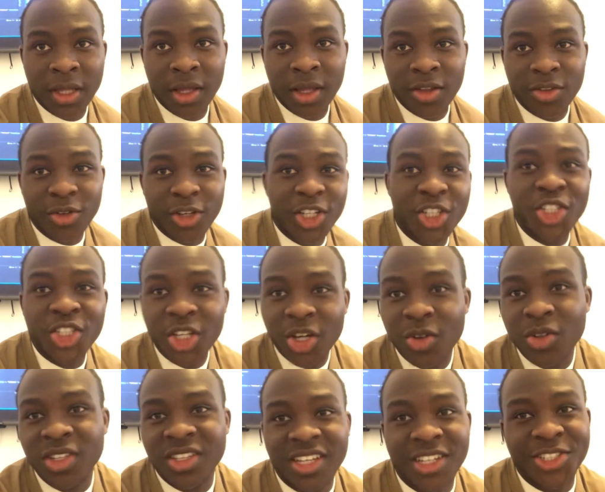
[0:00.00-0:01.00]
So it
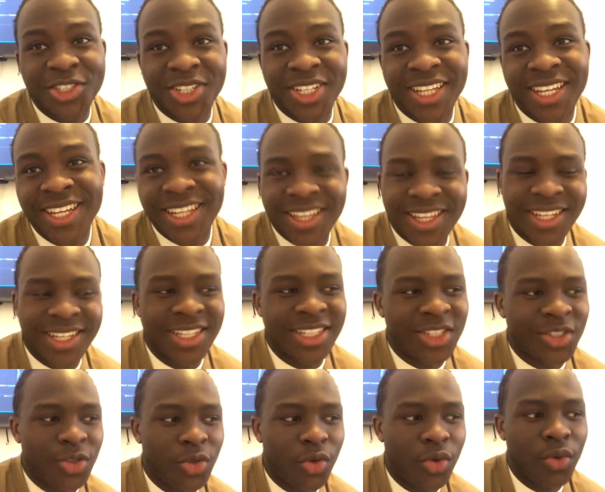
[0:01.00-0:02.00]
shows that you did this,
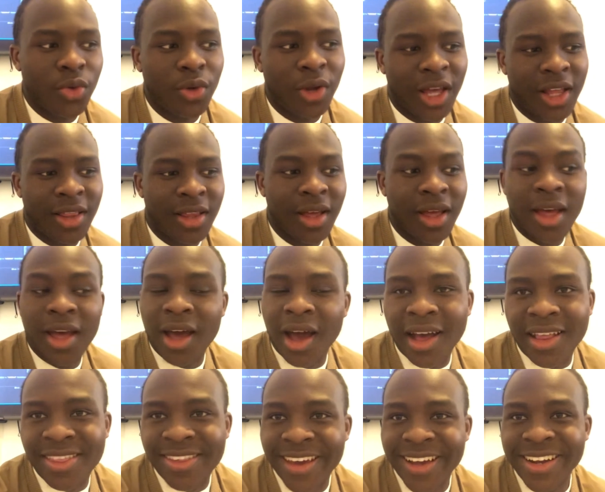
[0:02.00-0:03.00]
you're good at
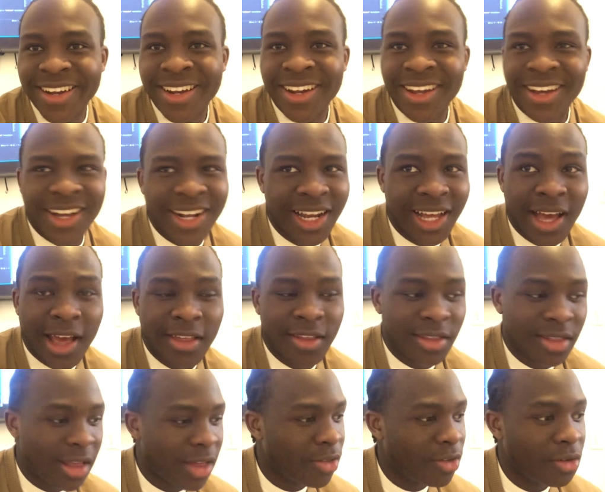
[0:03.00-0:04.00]
attending a class. It
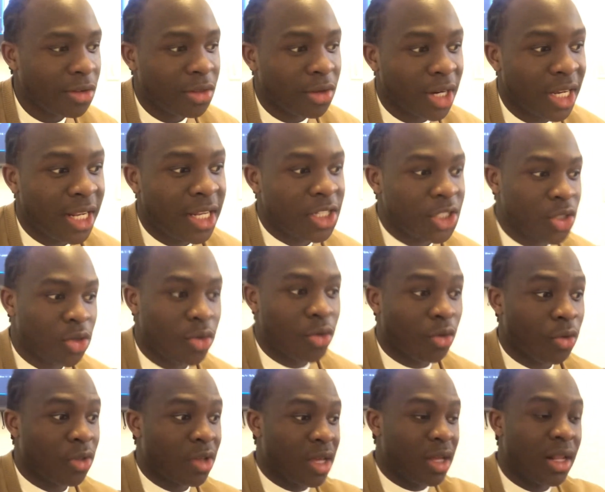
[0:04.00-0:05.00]
does not really show your
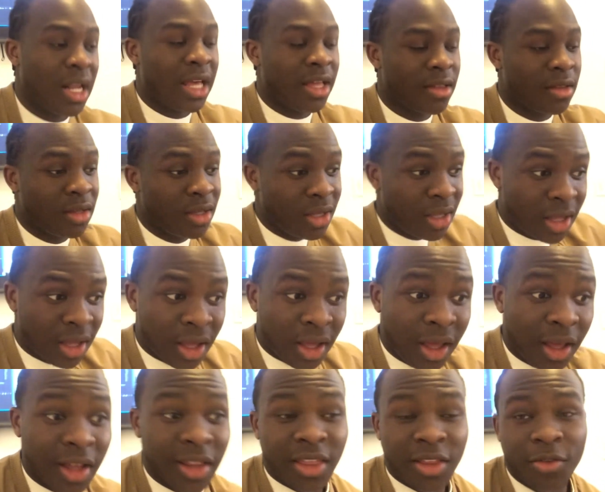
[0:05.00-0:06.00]
skill as
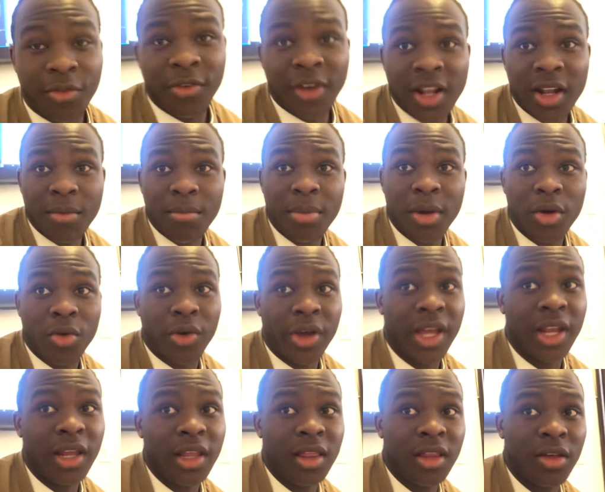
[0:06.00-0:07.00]
a developer or
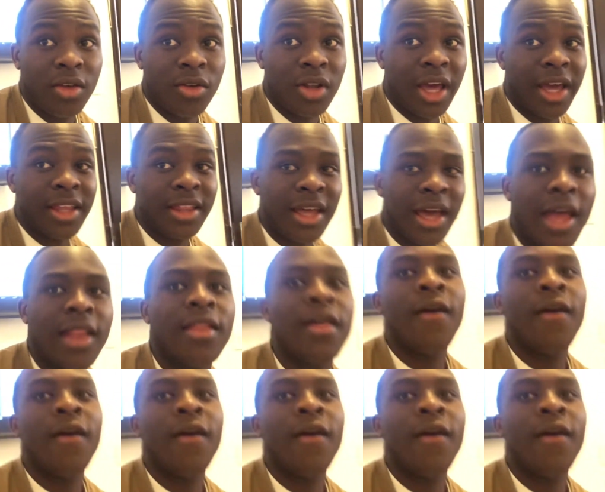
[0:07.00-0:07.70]
anything like that.